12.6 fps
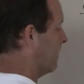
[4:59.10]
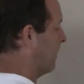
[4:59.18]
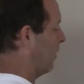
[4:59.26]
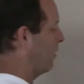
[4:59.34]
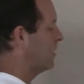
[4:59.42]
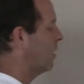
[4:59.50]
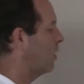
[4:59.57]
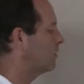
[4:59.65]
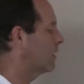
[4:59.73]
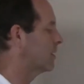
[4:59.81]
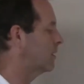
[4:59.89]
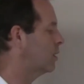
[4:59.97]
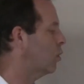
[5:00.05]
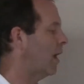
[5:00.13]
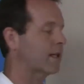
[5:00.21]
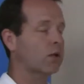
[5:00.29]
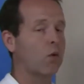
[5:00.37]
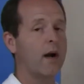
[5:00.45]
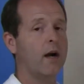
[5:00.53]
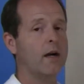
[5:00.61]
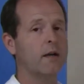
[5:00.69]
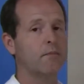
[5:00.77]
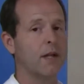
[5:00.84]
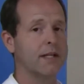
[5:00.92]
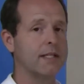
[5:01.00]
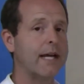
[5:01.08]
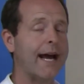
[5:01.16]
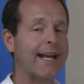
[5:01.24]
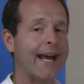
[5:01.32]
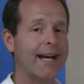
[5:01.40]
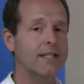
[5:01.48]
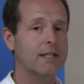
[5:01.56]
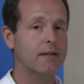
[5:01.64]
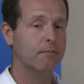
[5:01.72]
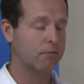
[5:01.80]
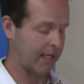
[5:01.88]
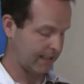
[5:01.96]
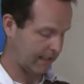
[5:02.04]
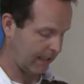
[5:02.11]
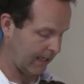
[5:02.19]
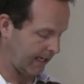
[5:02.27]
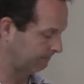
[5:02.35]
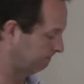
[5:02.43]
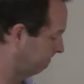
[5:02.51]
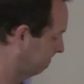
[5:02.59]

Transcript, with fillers: My result is 2x squared plus 9x plus 9.